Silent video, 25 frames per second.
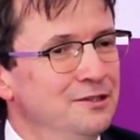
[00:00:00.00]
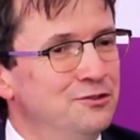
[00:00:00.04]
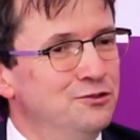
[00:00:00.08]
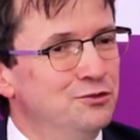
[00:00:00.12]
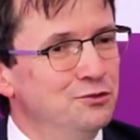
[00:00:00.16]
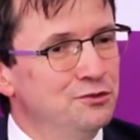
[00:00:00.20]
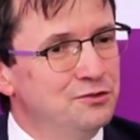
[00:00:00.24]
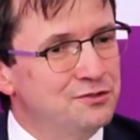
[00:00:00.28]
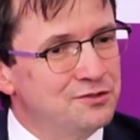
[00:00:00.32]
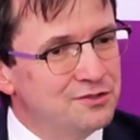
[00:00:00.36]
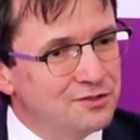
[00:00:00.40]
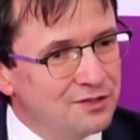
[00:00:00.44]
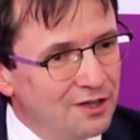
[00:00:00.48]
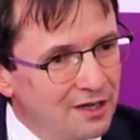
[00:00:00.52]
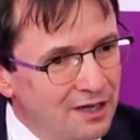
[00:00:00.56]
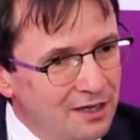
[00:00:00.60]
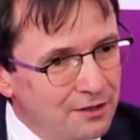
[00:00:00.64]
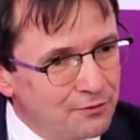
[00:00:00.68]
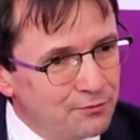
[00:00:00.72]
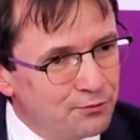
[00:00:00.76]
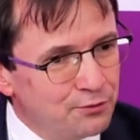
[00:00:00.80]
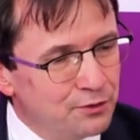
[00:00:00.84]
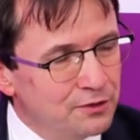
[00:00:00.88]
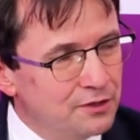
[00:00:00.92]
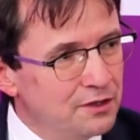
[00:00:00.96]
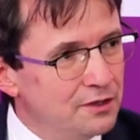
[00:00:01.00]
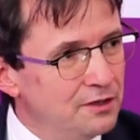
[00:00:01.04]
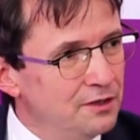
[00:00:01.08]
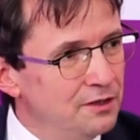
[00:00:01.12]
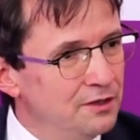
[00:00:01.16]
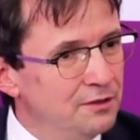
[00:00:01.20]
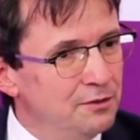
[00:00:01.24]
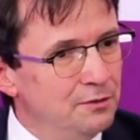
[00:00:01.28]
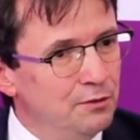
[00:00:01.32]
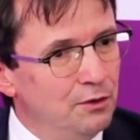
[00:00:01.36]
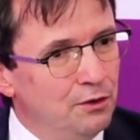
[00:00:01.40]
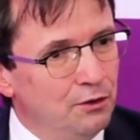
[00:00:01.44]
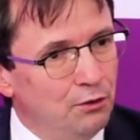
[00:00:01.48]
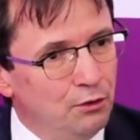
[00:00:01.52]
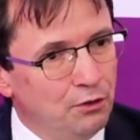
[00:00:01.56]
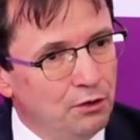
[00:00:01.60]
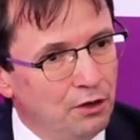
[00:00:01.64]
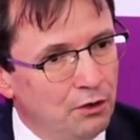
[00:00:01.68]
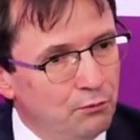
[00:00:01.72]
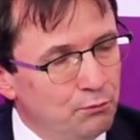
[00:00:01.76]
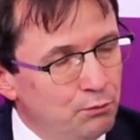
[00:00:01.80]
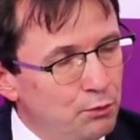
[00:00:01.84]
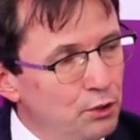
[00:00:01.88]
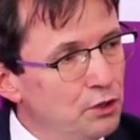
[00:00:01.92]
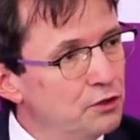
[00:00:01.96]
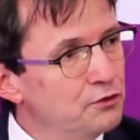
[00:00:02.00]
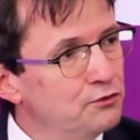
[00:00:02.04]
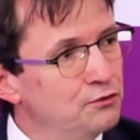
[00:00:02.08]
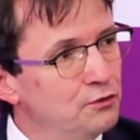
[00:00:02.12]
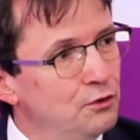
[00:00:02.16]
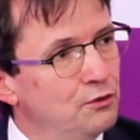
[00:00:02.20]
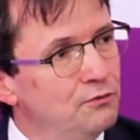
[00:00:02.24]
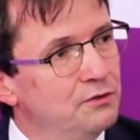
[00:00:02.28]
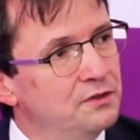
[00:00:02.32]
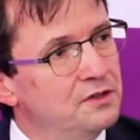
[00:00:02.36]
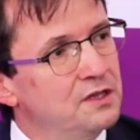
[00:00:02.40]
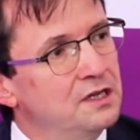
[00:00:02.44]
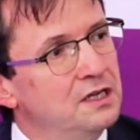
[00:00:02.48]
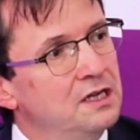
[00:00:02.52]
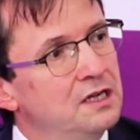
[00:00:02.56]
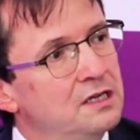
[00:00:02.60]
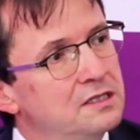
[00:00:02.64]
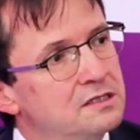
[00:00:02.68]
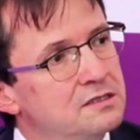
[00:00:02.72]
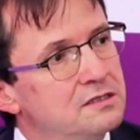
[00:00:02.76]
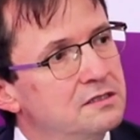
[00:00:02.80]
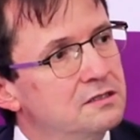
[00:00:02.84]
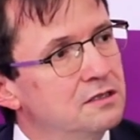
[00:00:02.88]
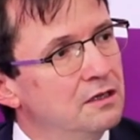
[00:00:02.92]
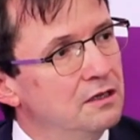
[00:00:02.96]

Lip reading: to start for or works over the next